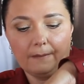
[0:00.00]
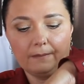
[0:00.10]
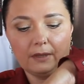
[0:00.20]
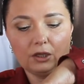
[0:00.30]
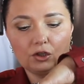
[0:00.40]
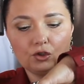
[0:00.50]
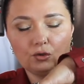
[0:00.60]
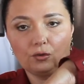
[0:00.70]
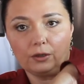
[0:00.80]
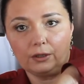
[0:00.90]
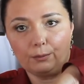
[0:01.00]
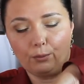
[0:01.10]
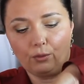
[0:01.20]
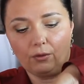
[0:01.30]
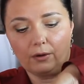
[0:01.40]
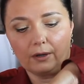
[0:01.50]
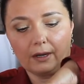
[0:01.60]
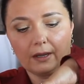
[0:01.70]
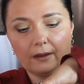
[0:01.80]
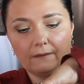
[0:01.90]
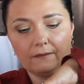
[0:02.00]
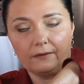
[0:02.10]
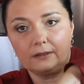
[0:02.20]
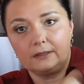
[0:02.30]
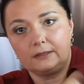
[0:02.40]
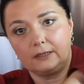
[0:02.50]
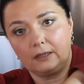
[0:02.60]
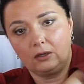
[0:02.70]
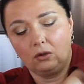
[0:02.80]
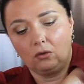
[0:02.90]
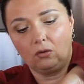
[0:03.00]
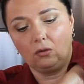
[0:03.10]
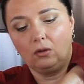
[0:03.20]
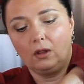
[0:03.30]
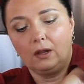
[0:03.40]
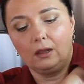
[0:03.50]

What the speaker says: make sure you pour every single